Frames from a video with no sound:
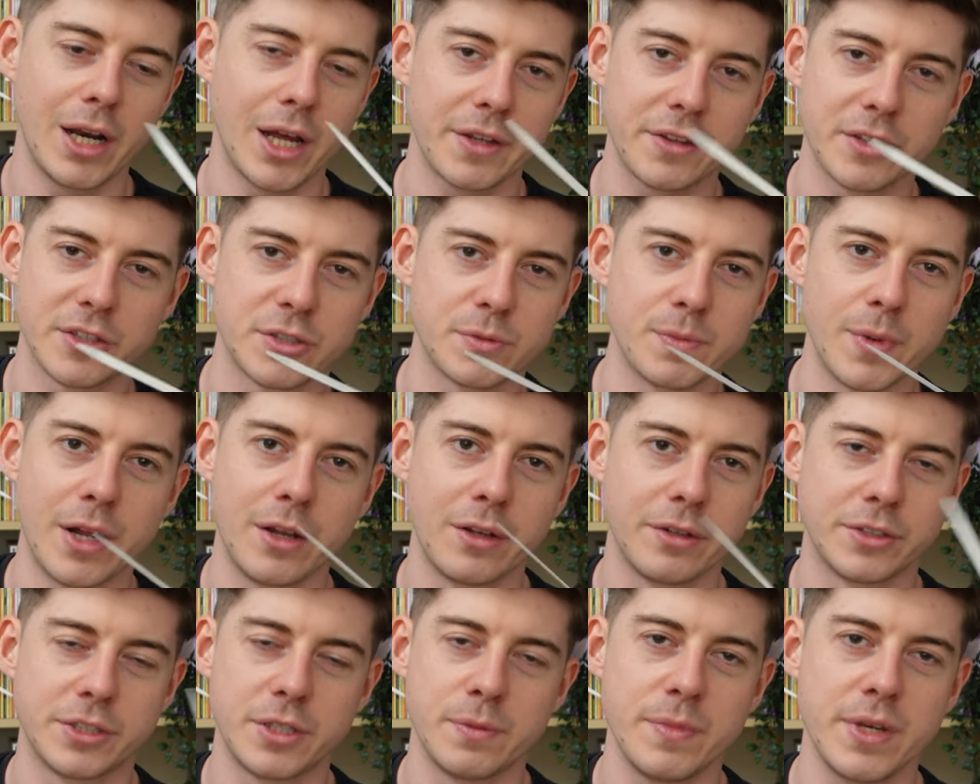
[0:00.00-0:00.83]
like the
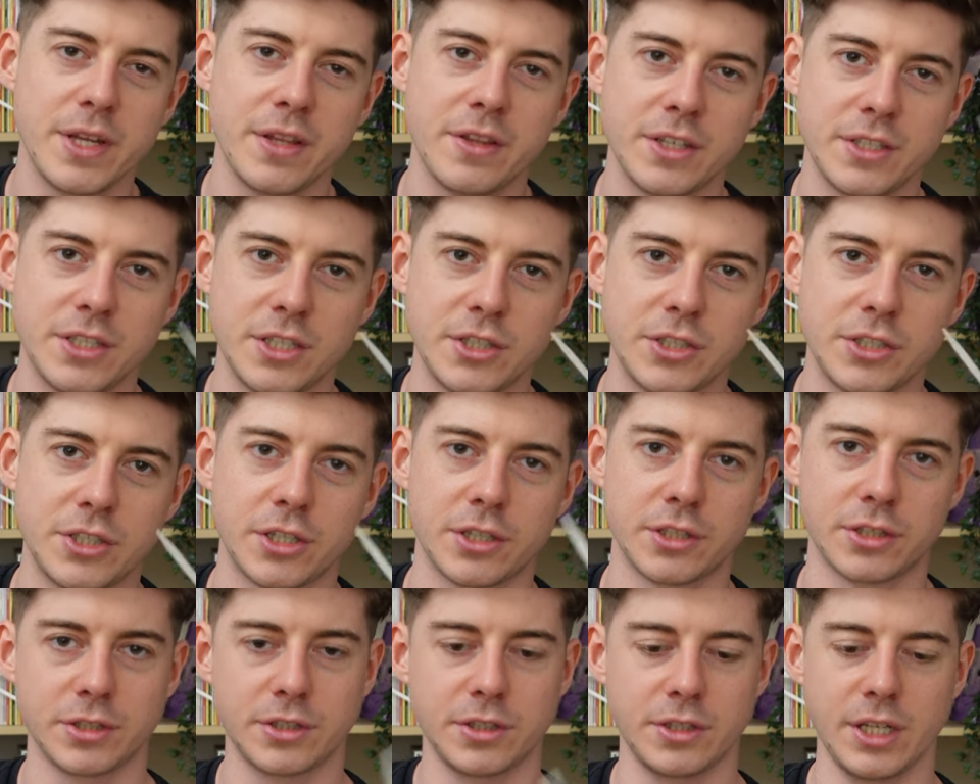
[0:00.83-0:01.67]
smell. To me, this is
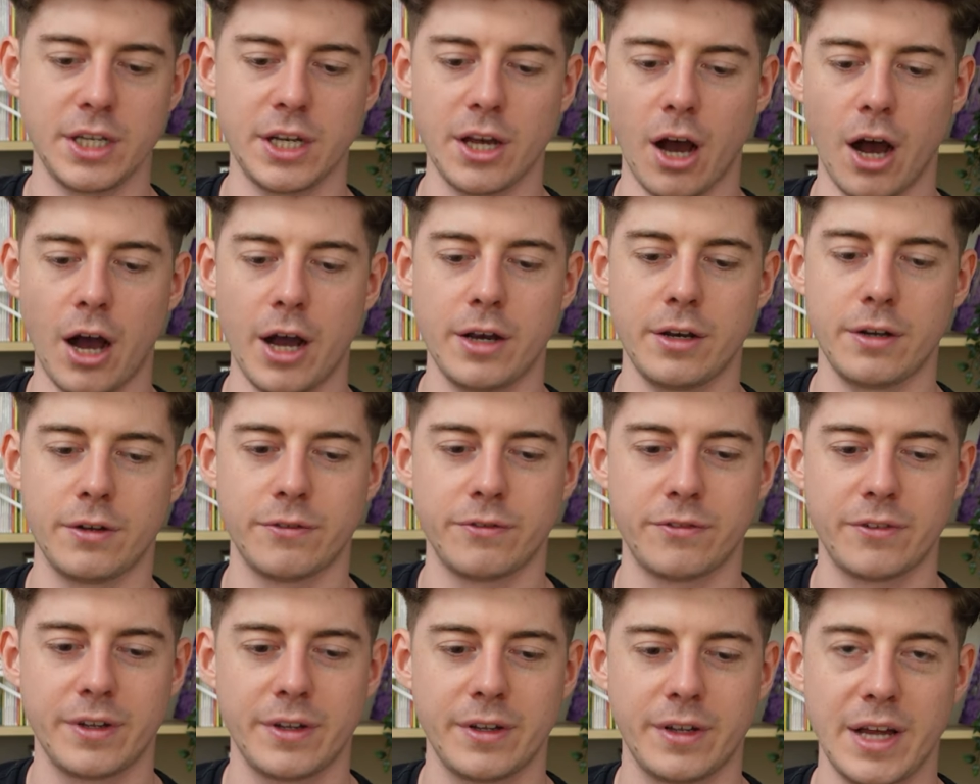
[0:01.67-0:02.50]
just the kind
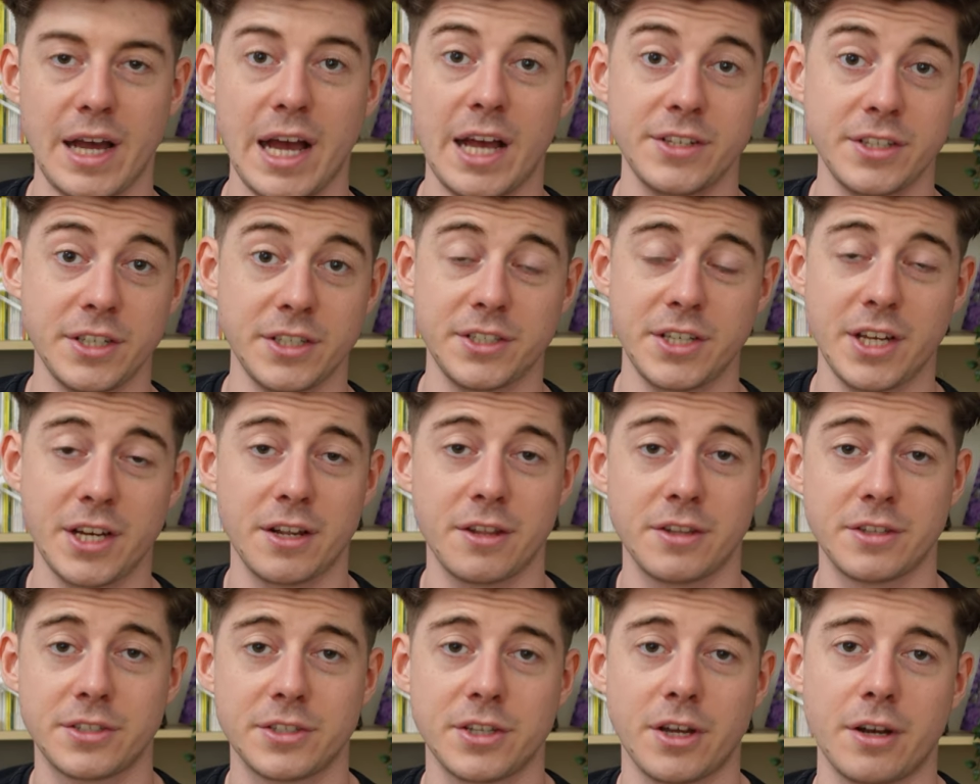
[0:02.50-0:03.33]
of, as I said
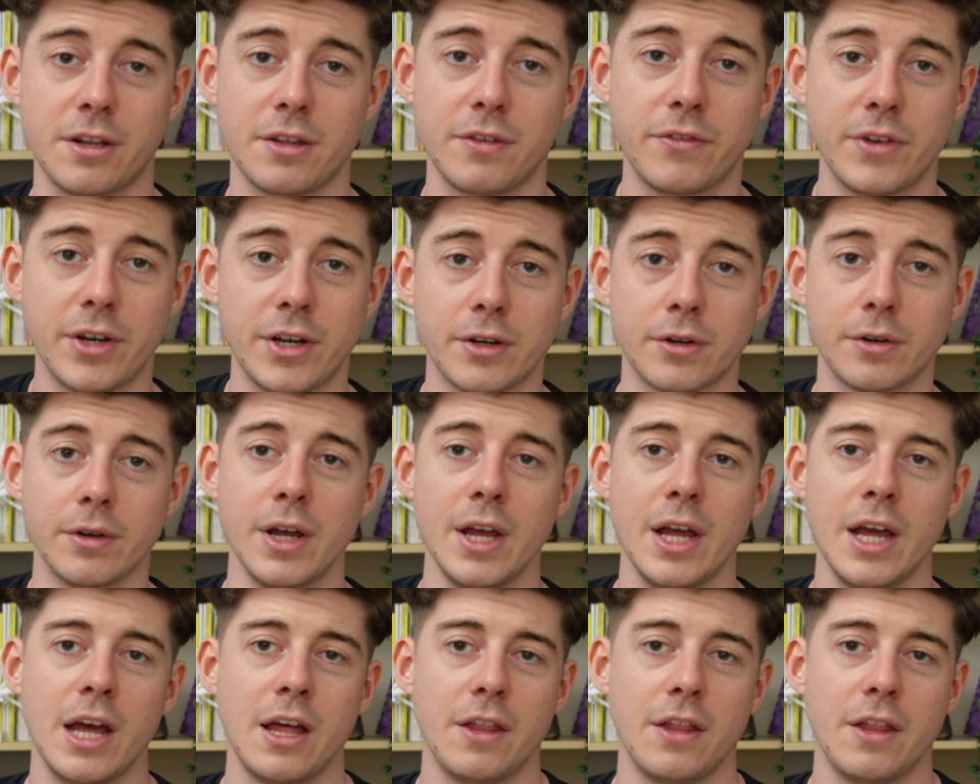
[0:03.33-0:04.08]
at the start of the video,